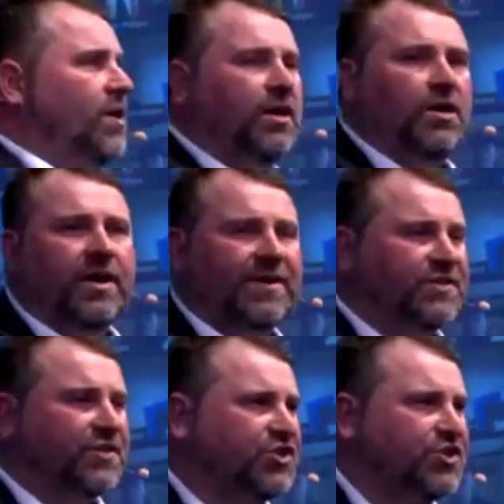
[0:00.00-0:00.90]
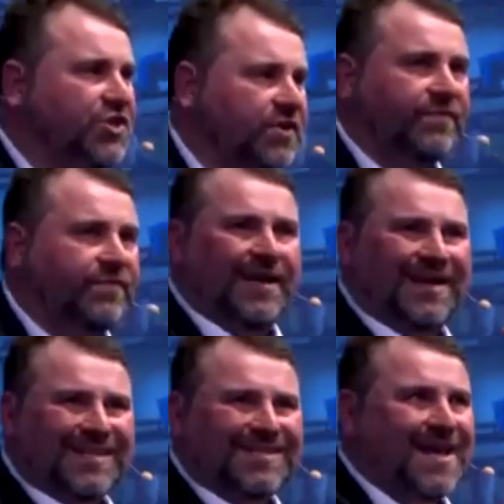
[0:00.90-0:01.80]
learn how to serve,
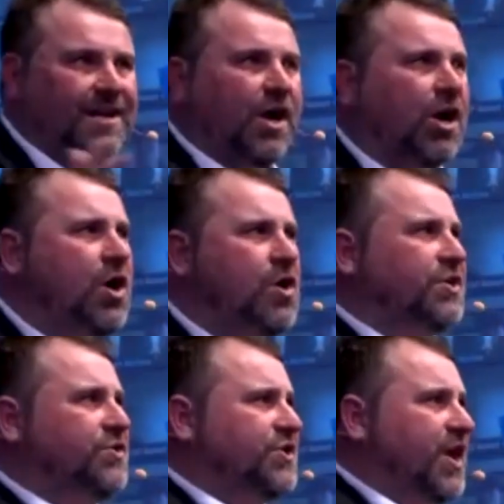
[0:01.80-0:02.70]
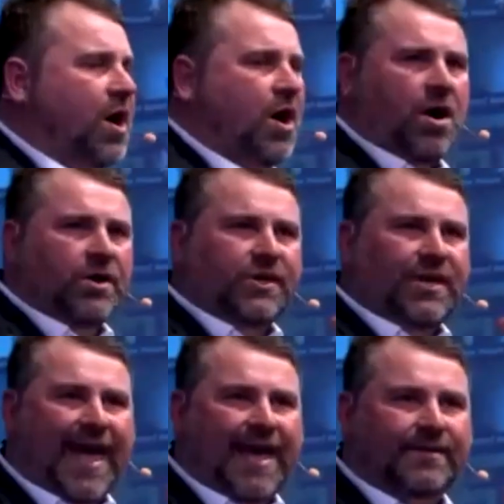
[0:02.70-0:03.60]
sell and close using your heart, your
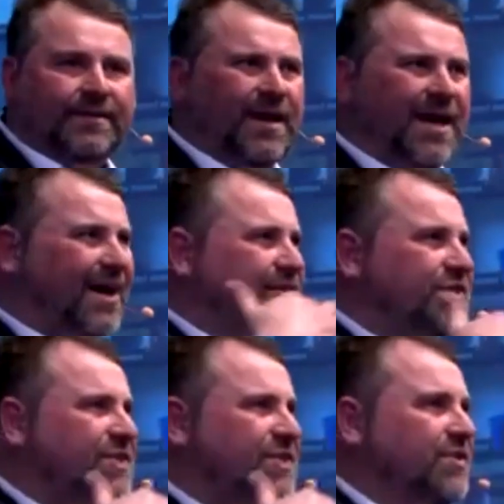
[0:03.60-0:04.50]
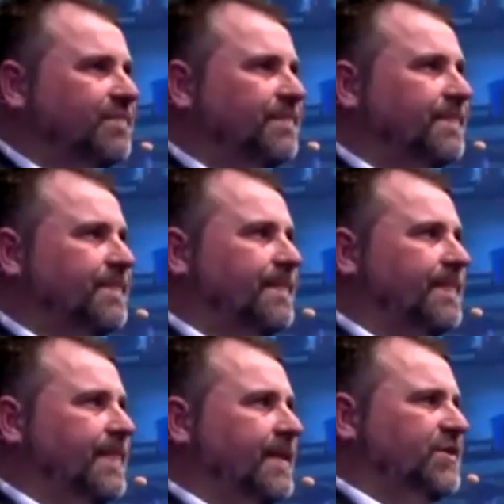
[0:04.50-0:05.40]
head, having a system,
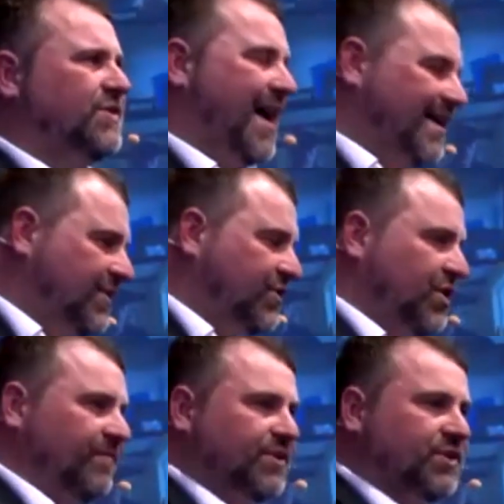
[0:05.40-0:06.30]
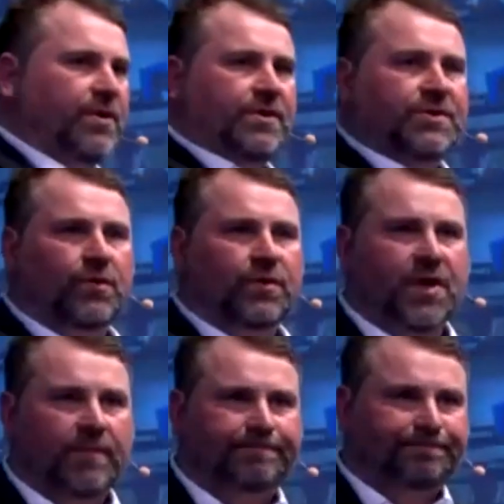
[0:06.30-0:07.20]
staying in service to others all the
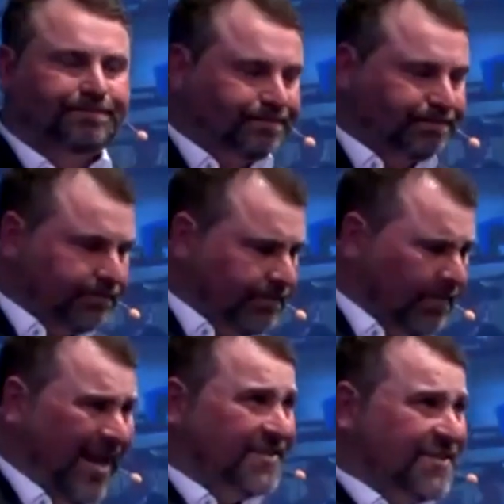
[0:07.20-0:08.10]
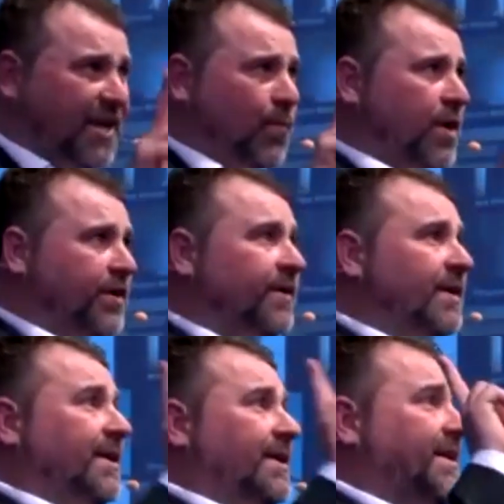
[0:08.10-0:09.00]
time. Second one
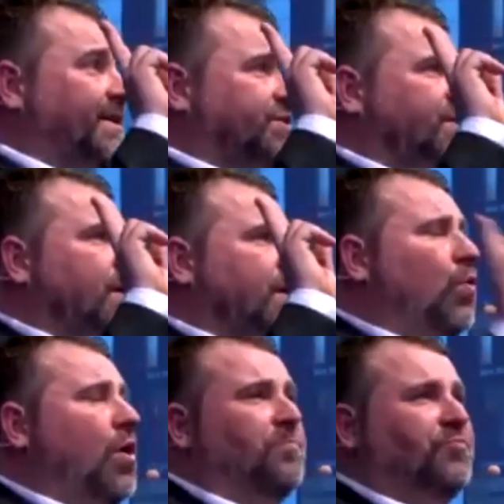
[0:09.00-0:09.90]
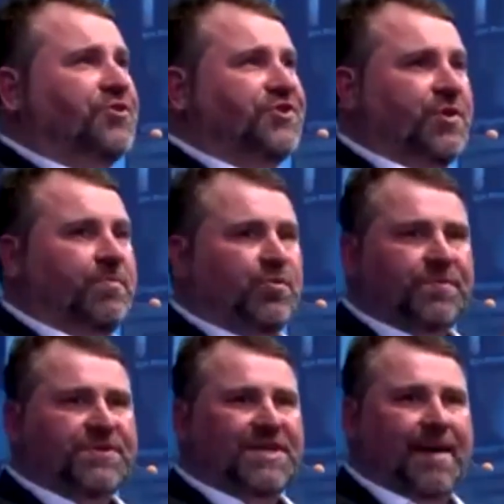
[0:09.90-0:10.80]
is, what
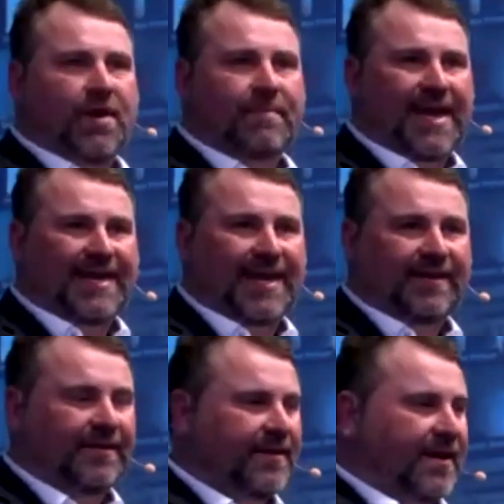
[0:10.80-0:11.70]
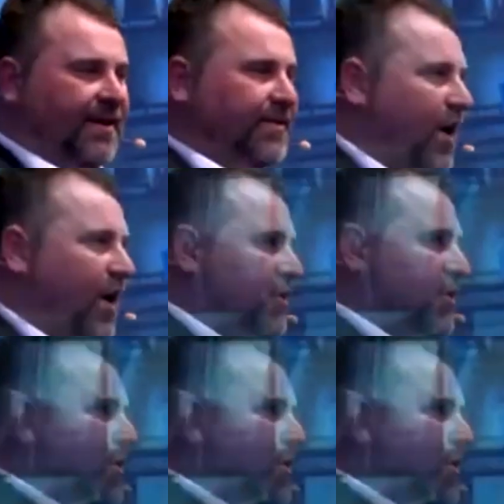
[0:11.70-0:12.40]
presumptions am I making that are not